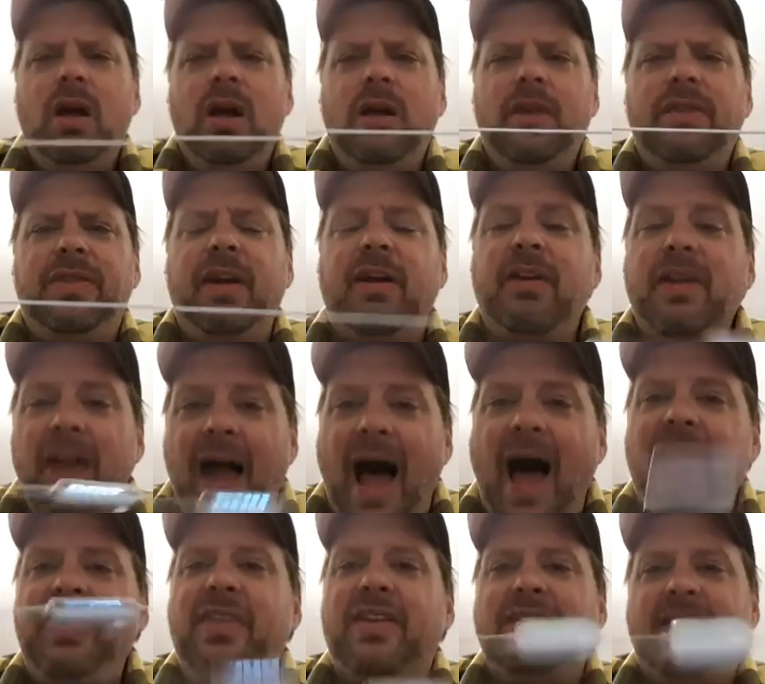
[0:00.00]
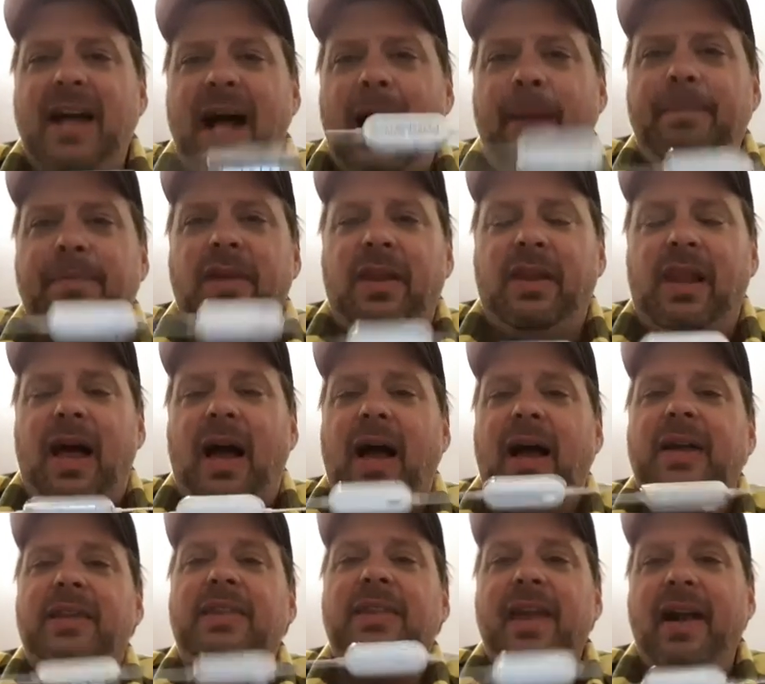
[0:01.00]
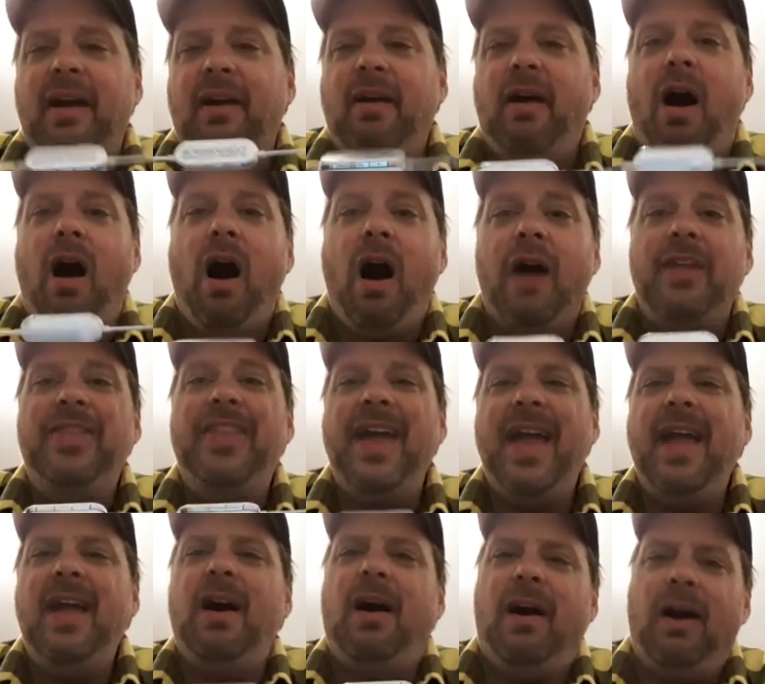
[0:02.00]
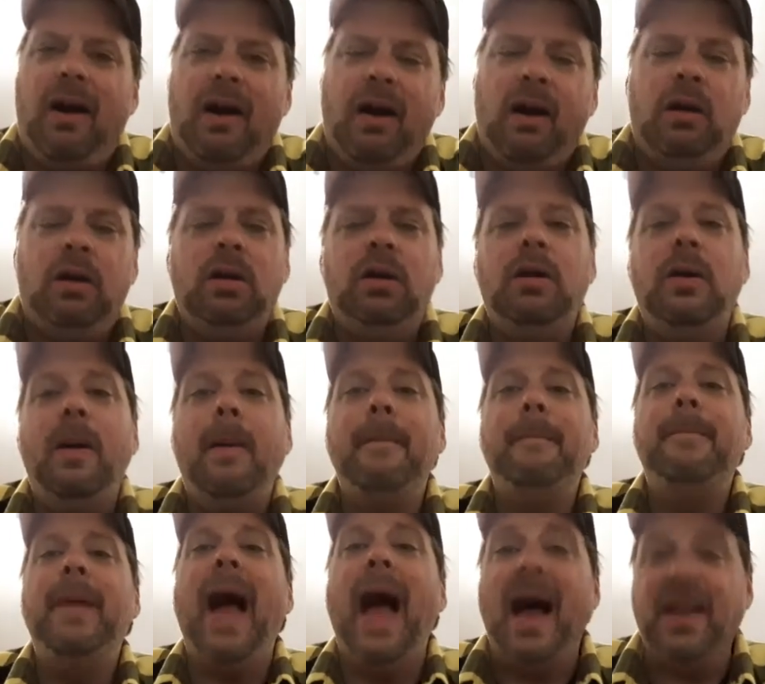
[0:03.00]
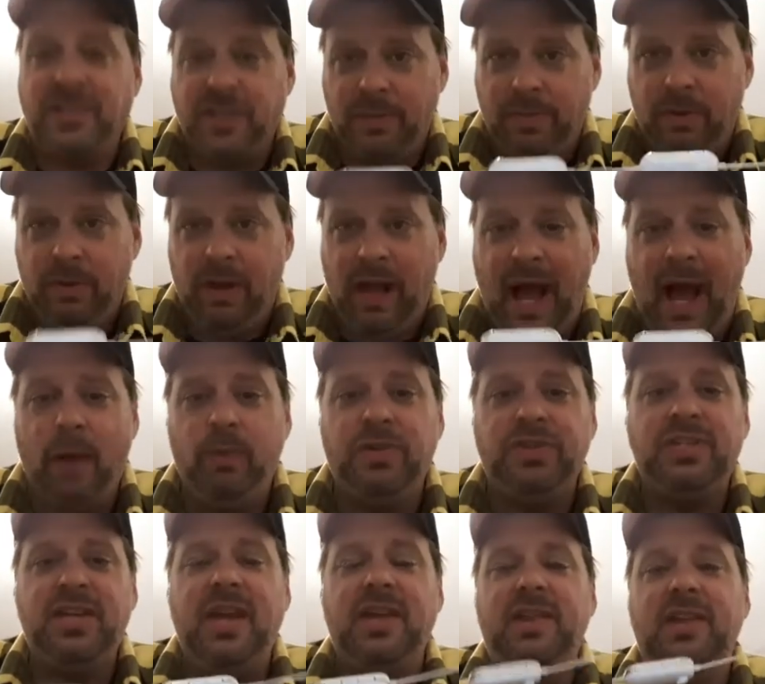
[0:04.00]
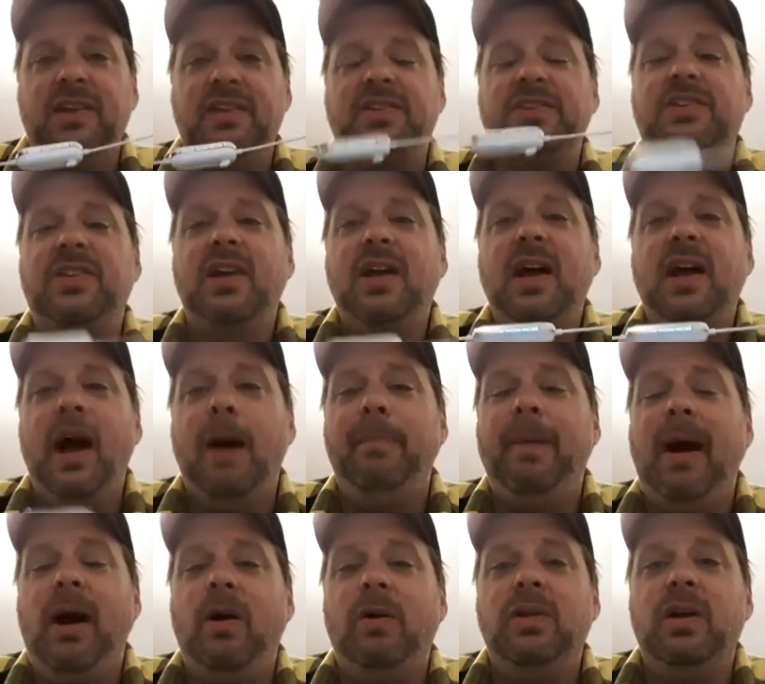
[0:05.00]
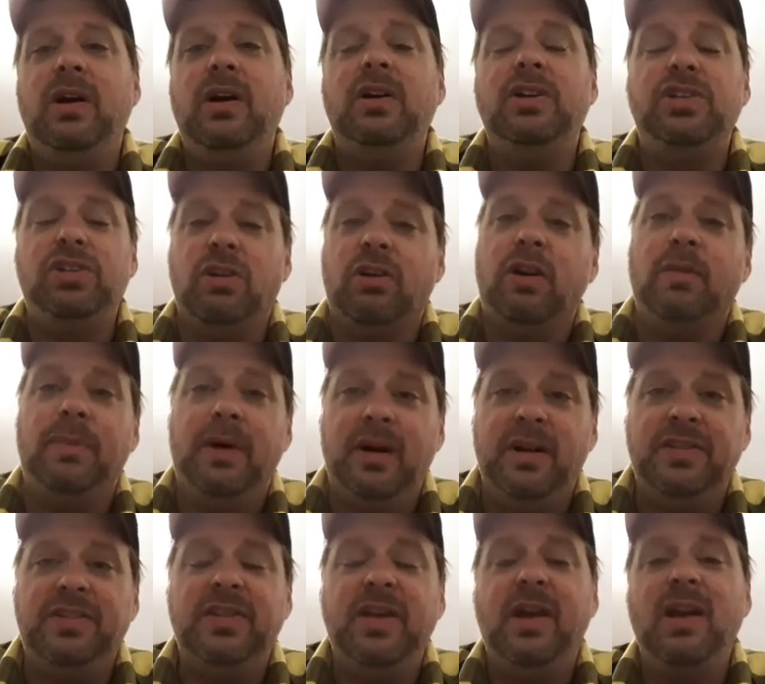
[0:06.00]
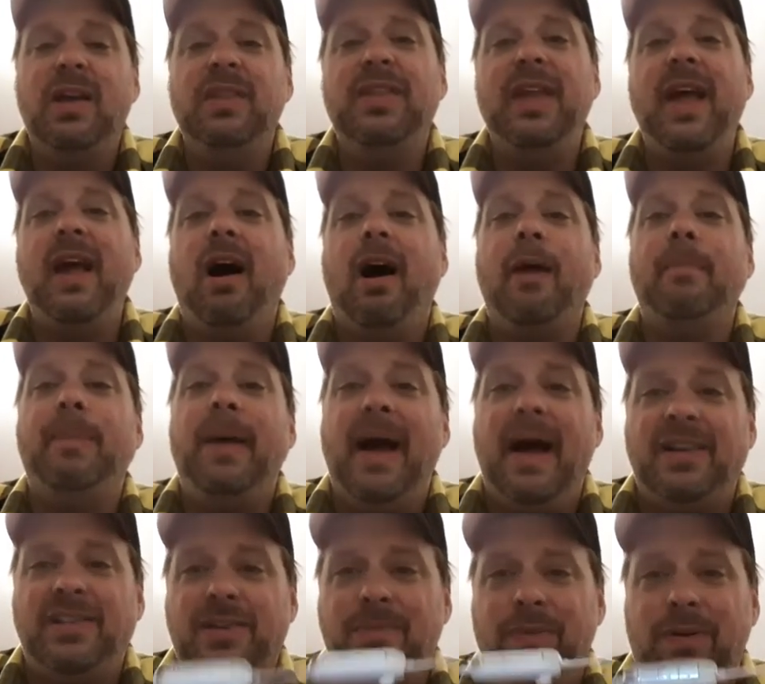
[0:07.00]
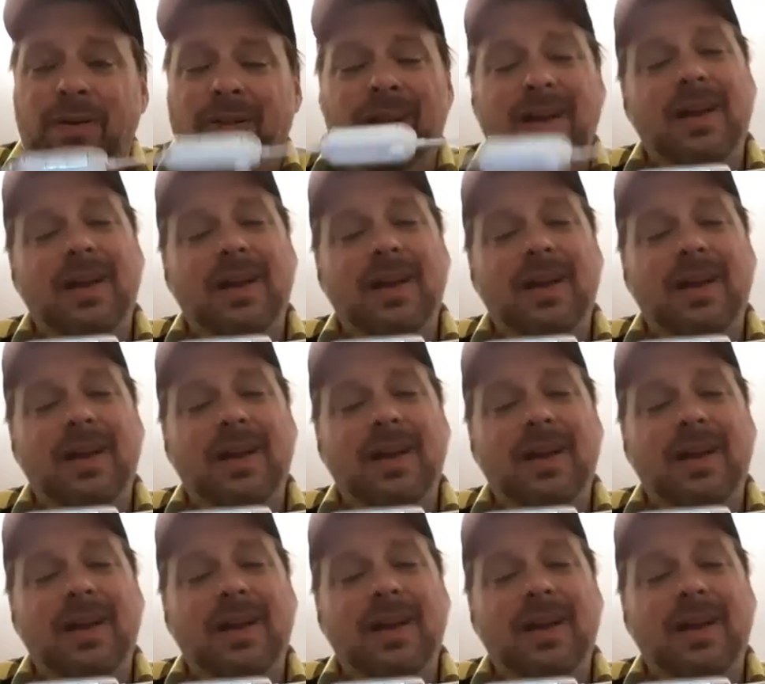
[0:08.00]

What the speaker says: They're not the top of the line. They are passable. I will say this about Sugarbudz: they are passable.